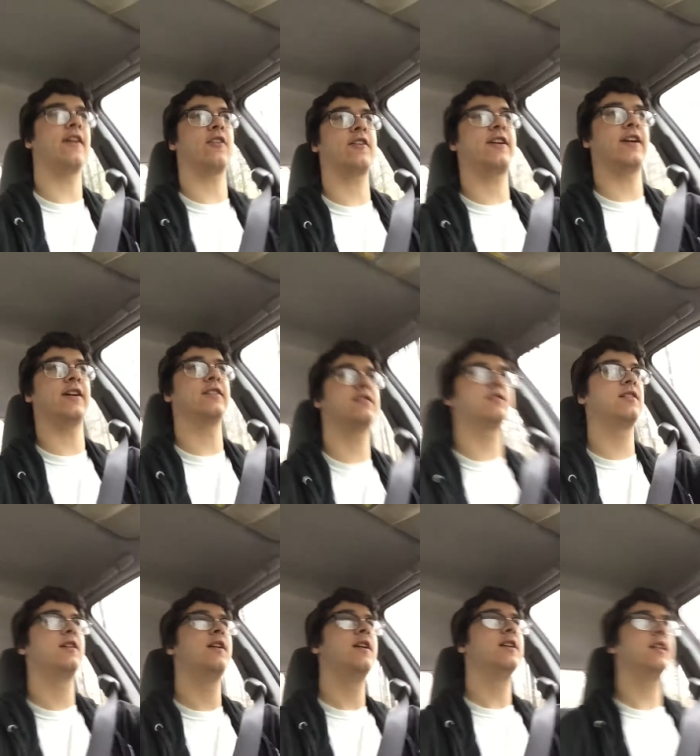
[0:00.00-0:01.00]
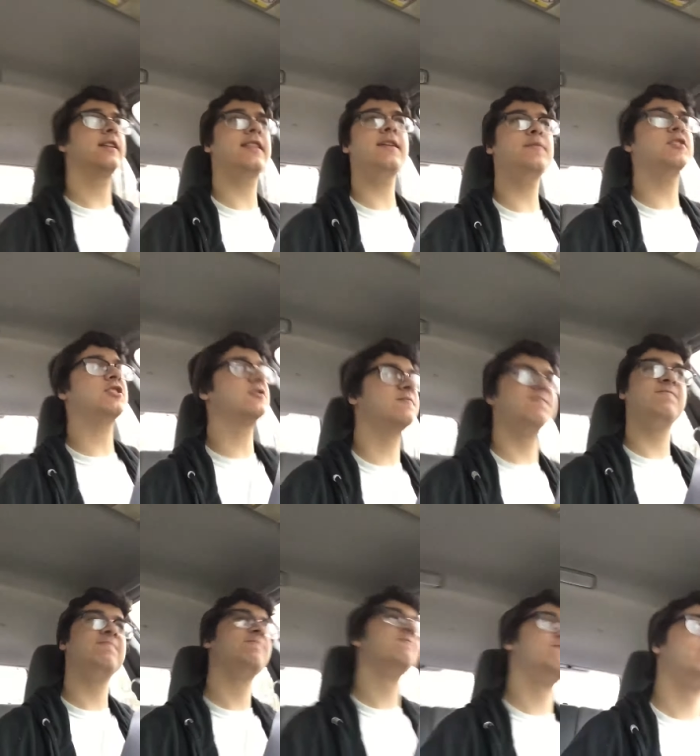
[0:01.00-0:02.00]
their kids. Like, they must.
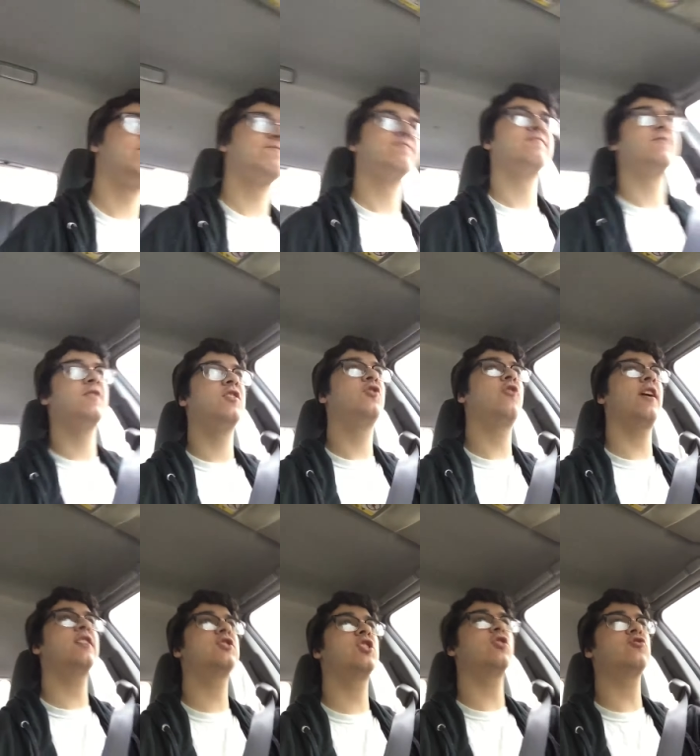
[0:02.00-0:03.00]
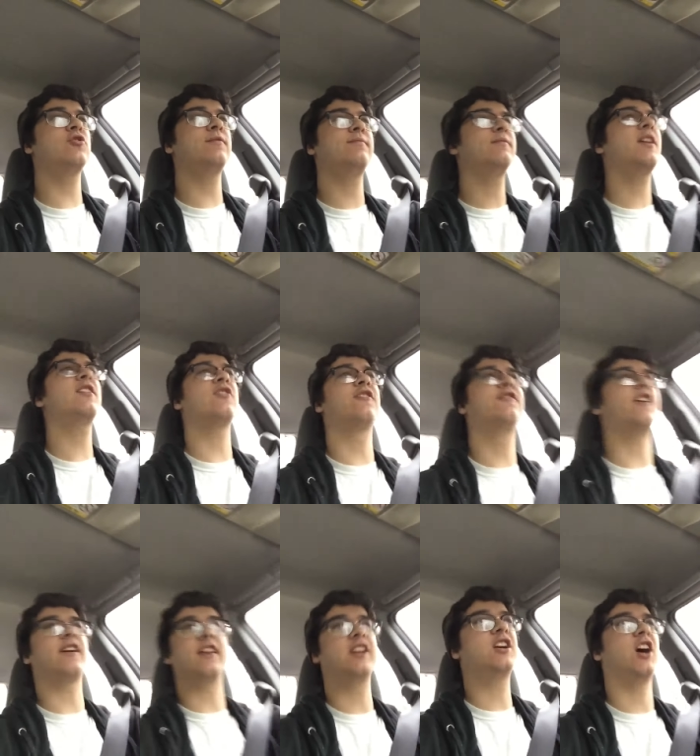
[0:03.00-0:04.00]
Grandchildren? Yeah, they're
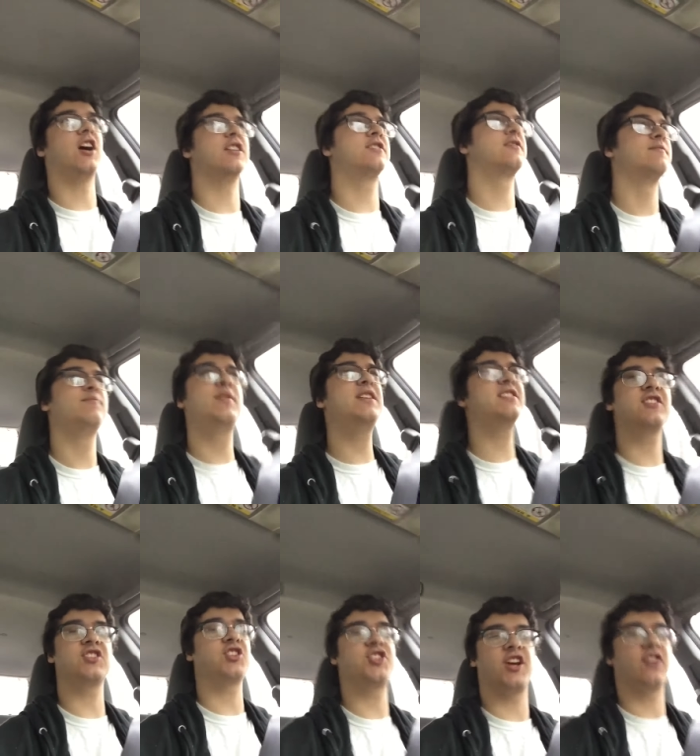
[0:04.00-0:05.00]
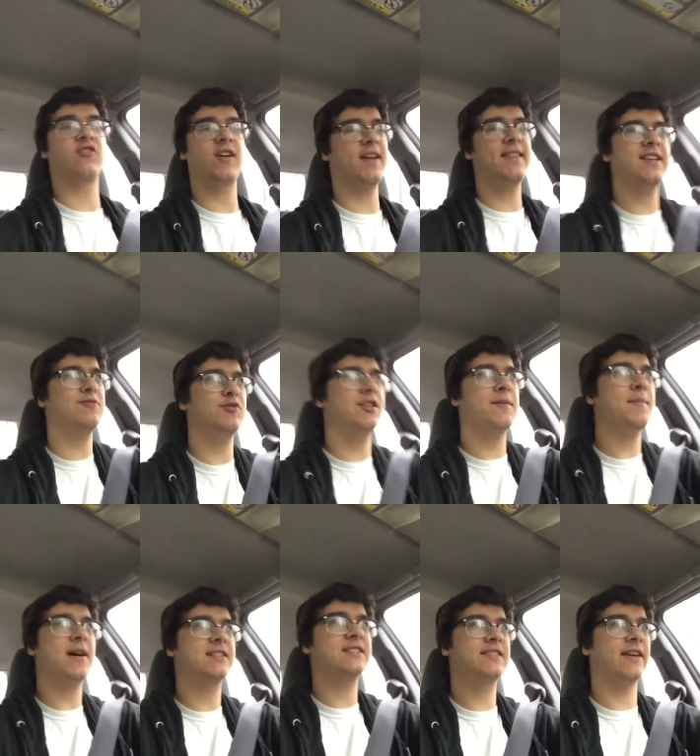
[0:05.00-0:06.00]
fucking cunts. Pieces of shit, right? That's what they
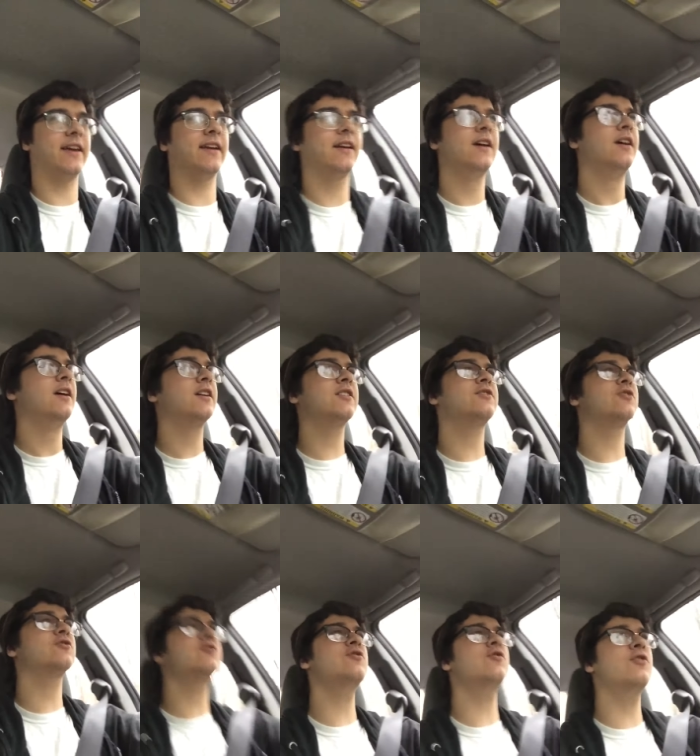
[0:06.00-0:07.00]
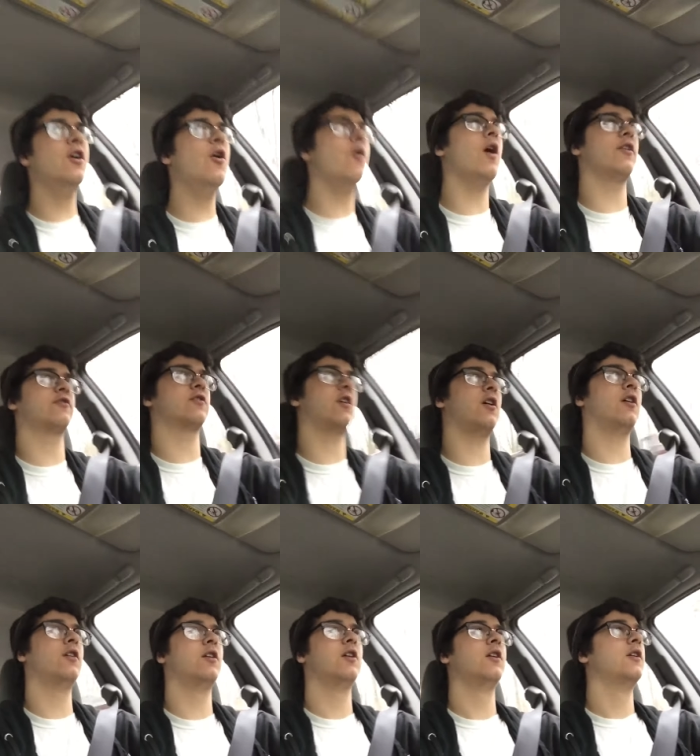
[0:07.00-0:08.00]
must think. Because there's no other
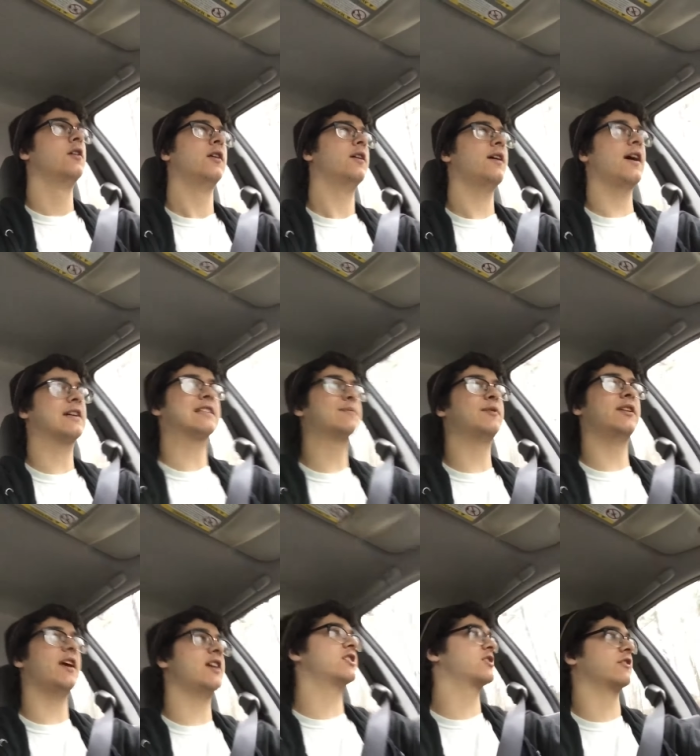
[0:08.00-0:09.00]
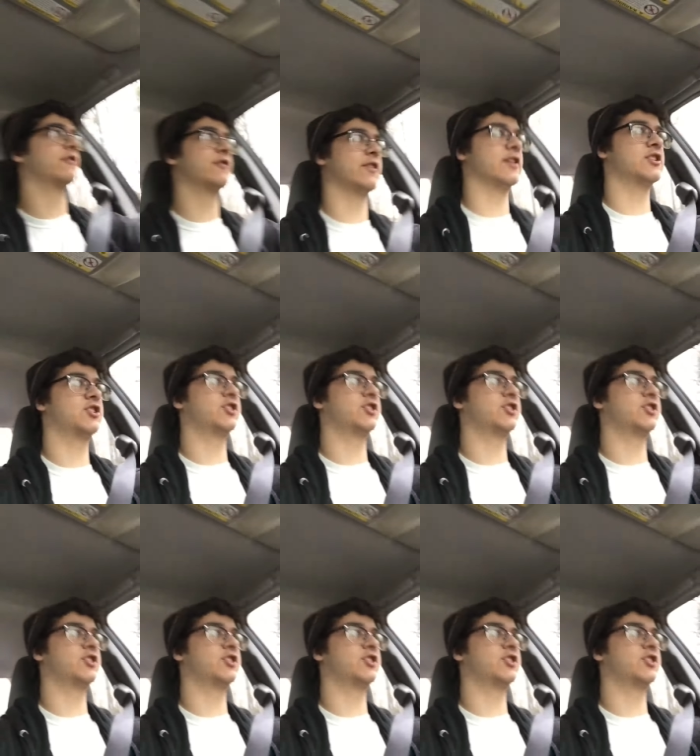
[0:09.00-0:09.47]
explanation for this